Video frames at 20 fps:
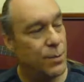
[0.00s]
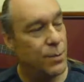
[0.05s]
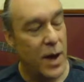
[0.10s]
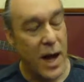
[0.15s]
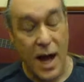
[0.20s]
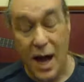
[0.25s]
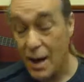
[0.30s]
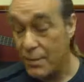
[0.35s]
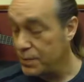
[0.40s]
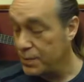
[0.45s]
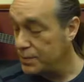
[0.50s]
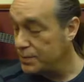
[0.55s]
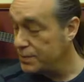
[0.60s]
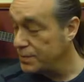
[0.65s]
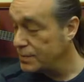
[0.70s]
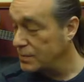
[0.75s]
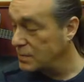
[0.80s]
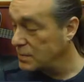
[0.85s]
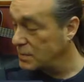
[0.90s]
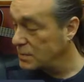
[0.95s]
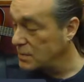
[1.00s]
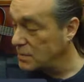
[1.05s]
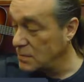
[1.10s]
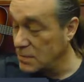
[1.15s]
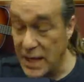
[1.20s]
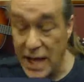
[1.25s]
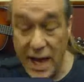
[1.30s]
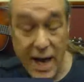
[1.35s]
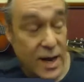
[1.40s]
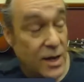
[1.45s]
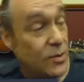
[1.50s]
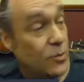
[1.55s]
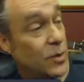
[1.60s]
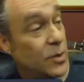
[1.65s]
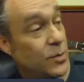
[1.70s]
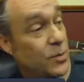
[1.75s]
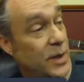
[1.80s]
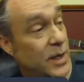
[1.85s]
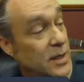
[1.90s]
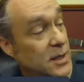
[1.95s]
Bob, that
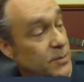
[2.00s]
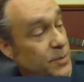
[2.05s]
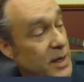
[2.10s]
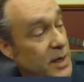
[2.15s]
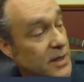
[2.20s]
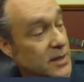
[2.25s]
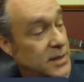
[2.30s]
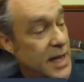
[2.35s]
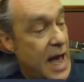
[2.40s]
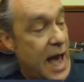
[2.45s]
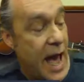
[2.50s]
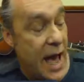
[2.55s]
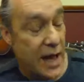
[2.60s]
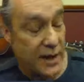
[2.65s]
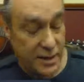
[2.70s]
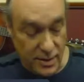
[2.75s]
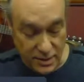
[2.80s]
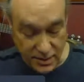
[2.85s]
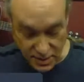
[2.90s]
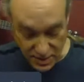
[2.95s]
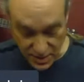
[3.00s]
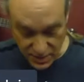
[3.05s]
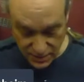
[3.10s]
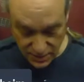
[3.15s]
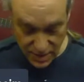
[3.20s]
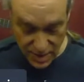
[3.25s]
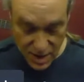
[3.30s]
would be spectacular.